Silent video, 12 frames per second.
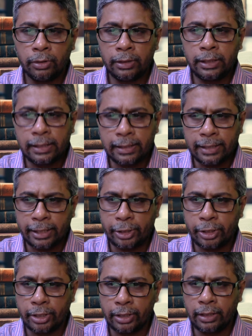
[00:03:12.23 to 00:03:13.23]
this
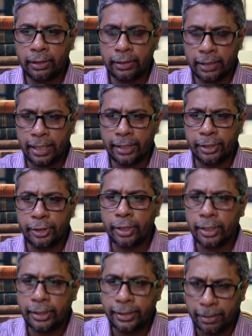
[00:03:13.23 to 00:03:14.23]
section, the
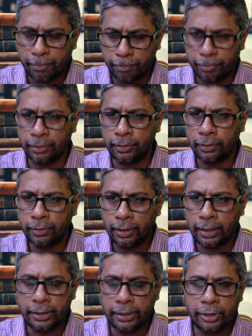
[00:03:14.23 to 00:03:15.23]
ancient temple
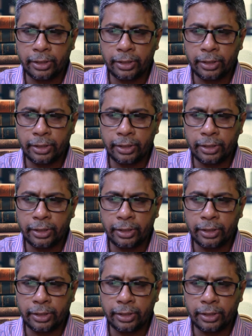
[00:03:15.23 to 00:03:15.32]
and